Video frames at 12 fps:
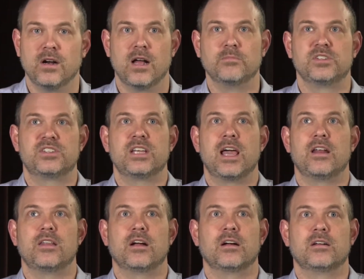and I'm just
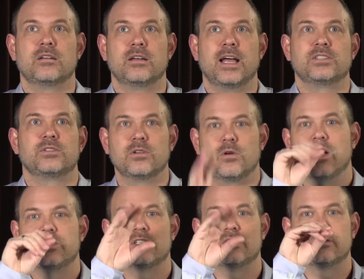standing there answering
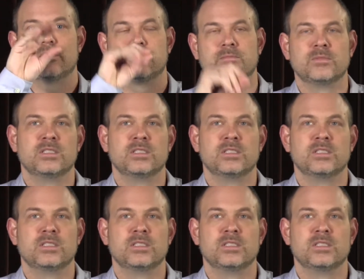questions.